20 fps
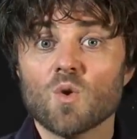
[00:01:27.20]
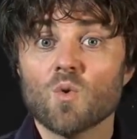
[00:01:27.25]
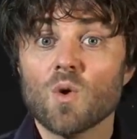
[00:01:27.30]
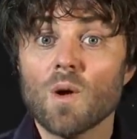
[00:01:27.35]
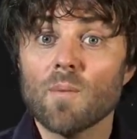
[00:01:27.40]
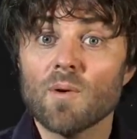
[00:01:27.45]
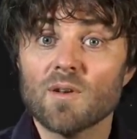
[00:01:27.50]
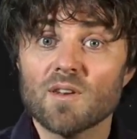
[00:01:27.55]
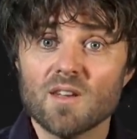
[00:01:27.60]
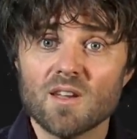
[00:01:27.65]
We
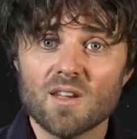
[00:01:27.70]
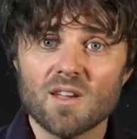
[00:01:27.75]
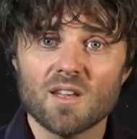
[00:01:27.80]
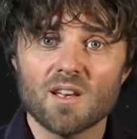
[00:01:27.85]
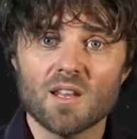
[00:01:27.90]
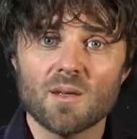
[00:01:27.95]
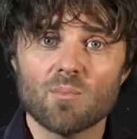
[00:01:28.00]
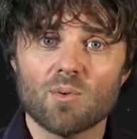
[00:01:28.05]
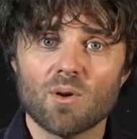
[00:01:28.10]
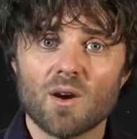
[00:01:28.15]

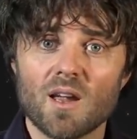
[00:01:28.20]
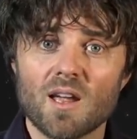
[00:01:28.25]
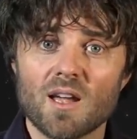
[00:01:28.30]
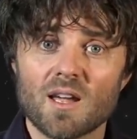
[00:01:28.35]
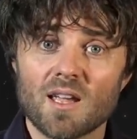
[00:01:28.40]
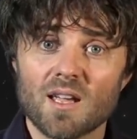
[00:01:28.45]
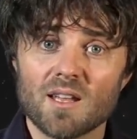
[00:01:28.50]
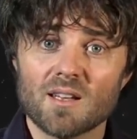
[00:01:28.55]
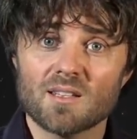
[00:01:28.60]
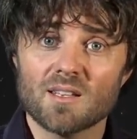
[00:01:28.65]
particularly pray
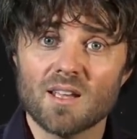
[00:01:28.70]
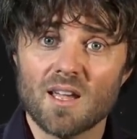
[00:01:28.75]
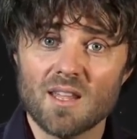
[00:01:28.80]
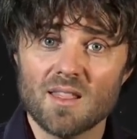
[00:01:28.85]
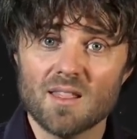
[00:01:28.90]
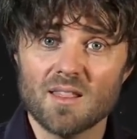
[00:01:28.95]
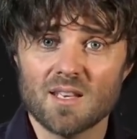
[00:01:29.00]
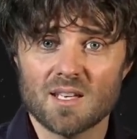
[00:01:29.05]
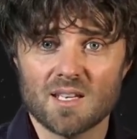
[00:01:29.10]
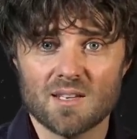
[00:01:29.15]
against
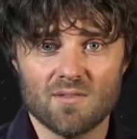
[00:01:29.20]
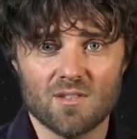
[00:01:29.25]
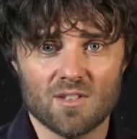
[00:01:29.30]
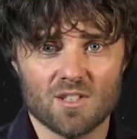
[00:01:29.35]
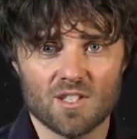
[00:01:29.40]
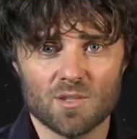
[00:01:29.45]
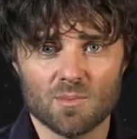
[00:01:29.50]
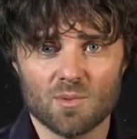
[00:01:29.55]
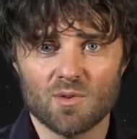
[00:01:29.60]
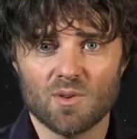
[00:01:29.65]
ethnic
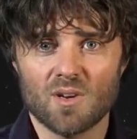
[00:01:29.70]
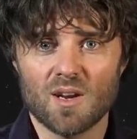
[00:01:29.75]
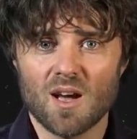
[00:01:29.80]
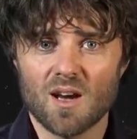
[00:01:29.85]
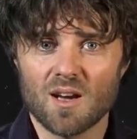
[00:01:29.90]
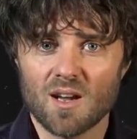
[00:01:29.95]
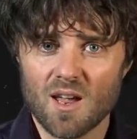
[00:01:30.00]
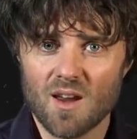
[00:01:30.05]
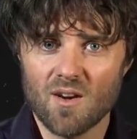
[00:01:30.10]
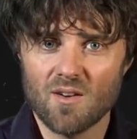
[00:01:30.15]
divisions between
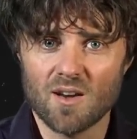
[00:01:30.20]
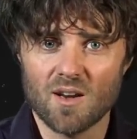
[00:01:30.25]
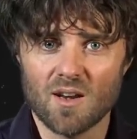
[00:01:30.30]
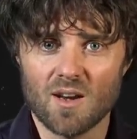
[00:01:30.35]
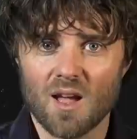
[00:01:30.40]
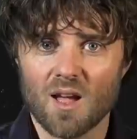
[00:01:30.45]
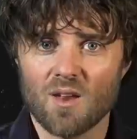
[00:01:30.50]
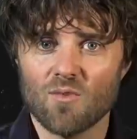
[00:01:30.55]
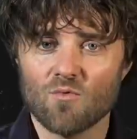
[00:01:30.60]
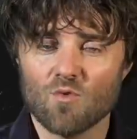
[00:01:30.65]
Hungarian
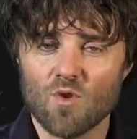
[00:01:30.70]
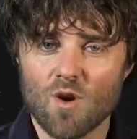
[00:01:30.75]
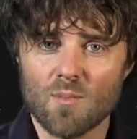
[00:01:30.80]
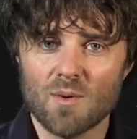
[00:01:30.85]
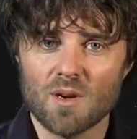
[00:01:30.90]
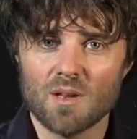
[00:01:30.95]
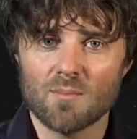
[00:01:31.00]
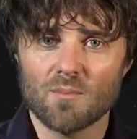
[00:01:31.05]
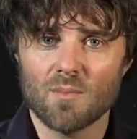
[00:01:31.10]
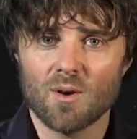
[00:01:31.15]
and
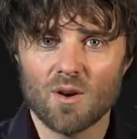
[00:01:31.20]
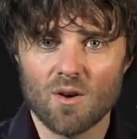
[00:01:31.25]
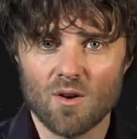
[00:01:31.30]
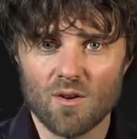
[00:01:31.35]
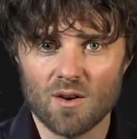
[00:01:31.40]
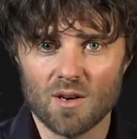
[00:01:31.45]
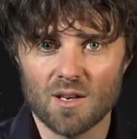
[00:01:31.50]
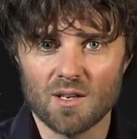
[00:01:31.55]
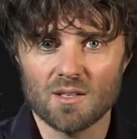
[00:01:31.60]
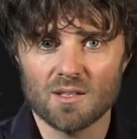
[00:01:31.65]
Romani
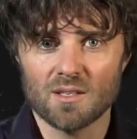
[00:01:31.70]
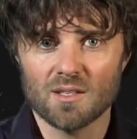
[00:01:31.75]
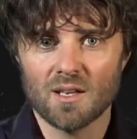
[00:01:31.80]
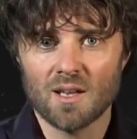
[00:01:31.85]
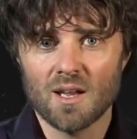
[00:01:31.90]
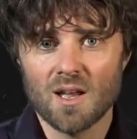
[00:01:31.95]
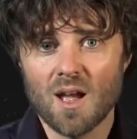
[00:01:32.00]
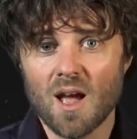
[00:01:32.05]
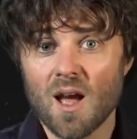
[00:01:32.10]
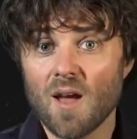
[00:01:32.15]
minorities
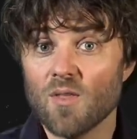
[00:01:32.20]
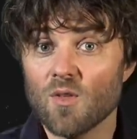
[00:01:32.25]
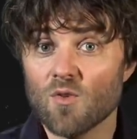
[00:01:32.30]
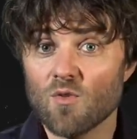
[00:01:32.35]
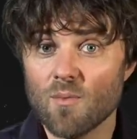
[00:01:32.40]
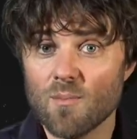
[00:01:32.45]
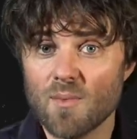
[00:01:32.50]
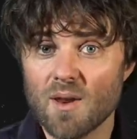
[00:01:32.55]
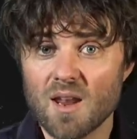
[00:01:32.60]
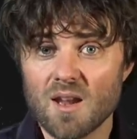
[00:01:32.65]
and the
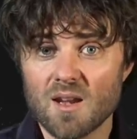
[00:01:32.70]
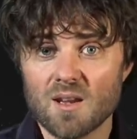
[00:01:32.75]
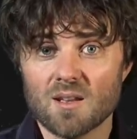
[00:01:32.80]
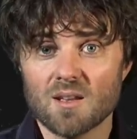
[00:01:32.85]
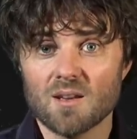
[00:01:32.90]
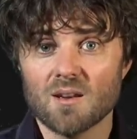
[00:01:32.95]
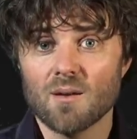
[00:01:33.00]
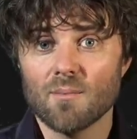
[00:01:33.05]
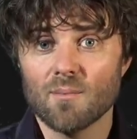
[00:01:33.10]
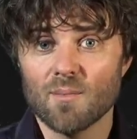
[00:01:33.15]

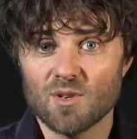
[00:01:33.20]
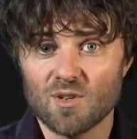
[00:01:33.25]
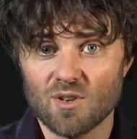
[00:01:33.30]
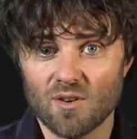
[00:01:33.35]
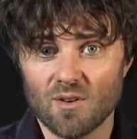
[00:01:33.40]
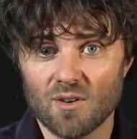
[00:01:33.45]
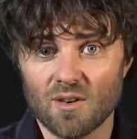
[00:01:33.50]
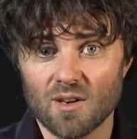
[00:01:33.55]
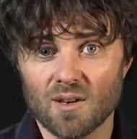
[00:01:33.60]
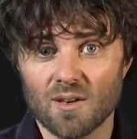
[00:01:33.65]
Romanian
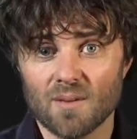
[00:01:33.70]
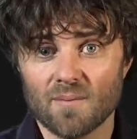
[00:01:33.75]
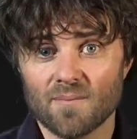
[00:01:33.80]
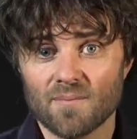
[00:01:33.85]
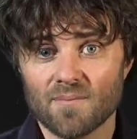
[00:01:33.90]
majority.